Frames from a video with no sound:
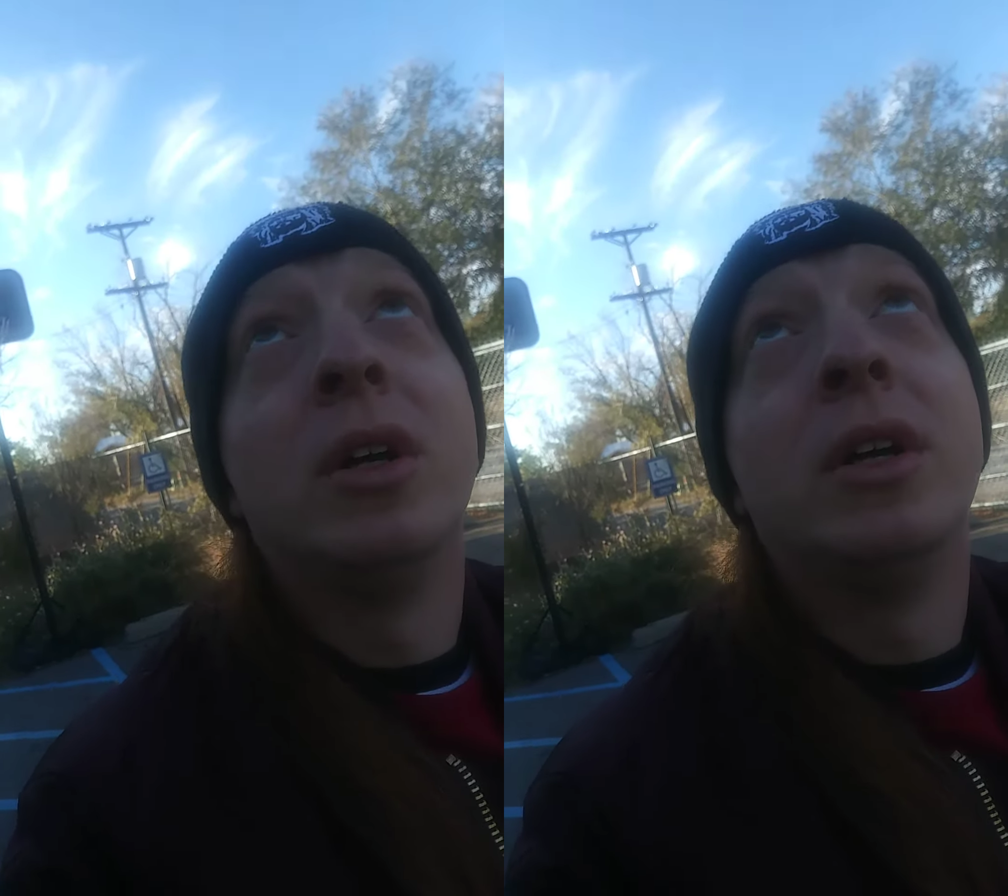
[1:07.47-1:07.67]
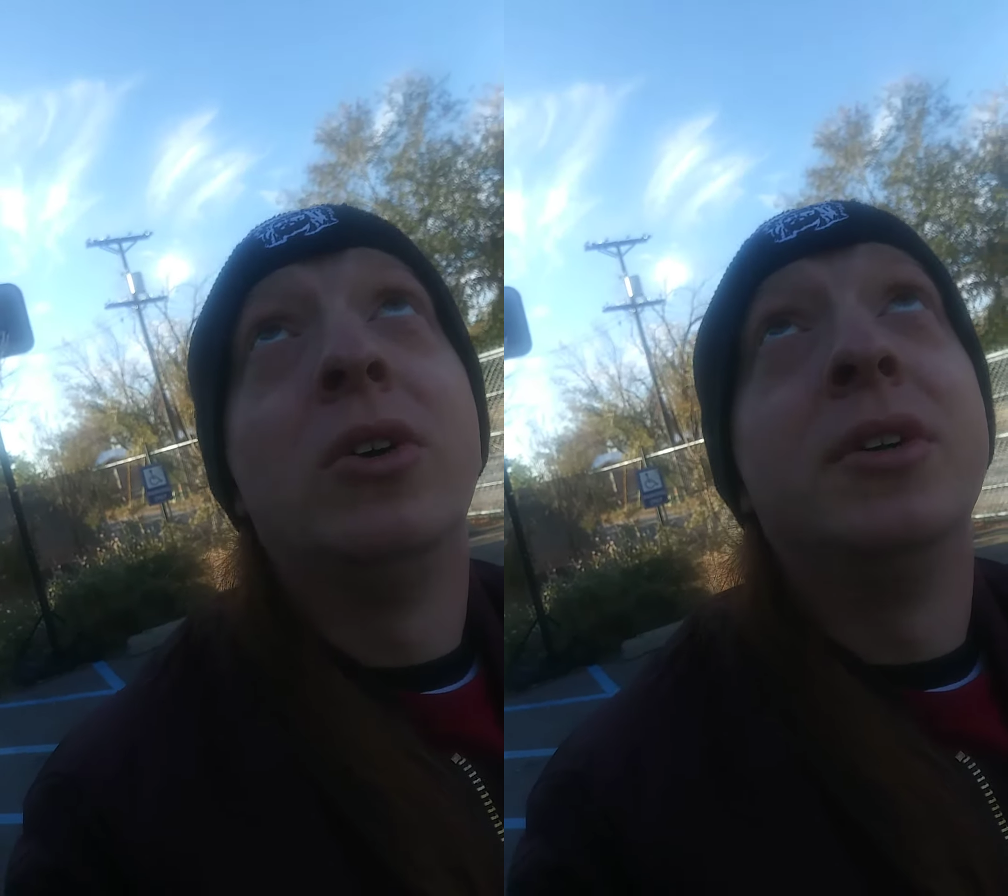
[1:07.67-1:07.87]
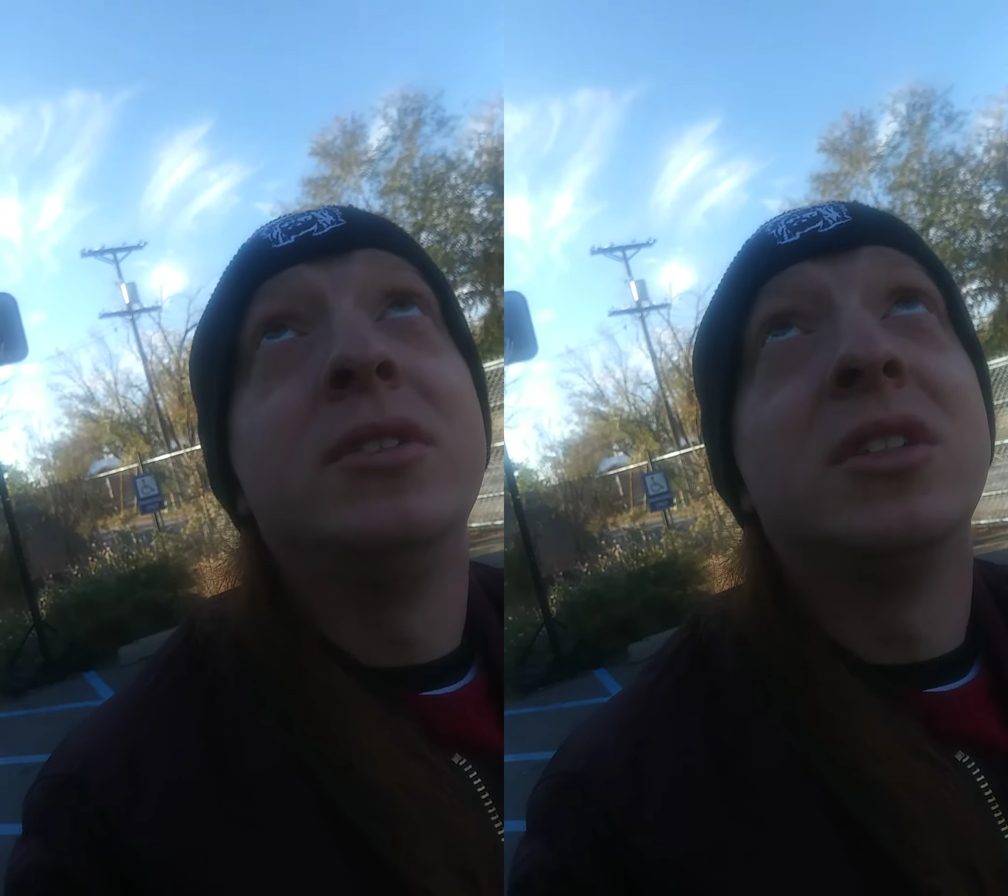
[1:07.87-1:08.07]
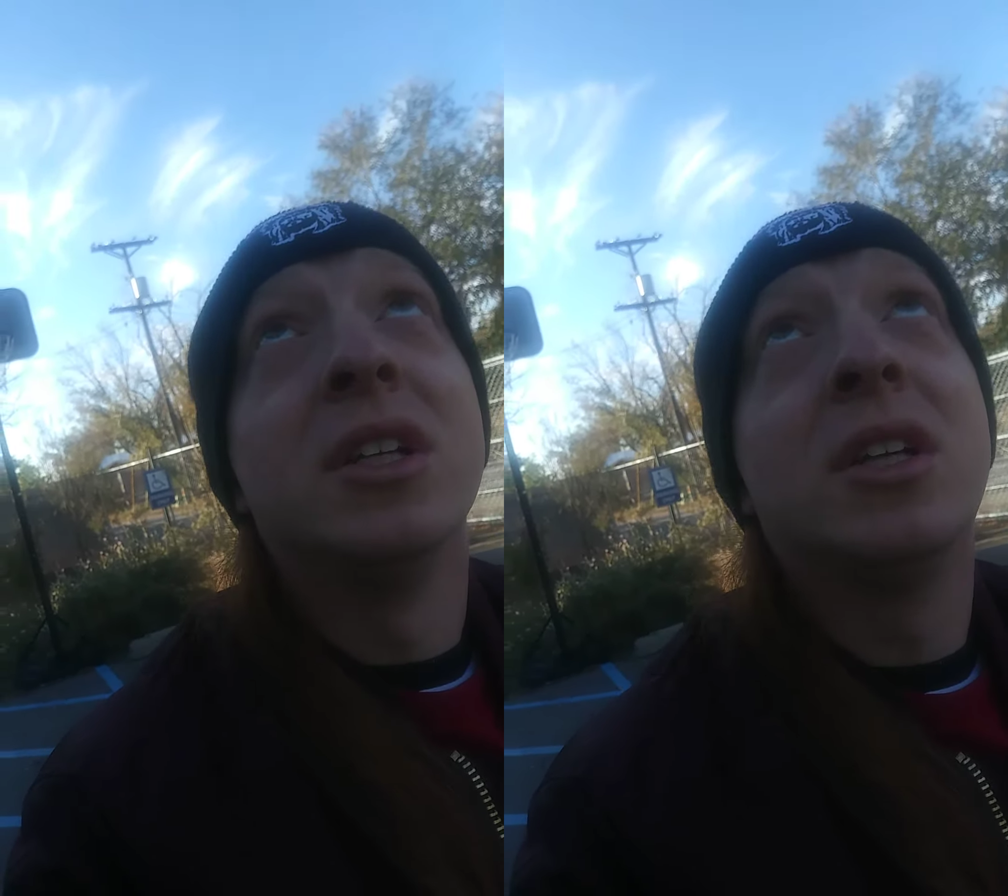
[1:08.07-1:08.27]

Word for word: I always say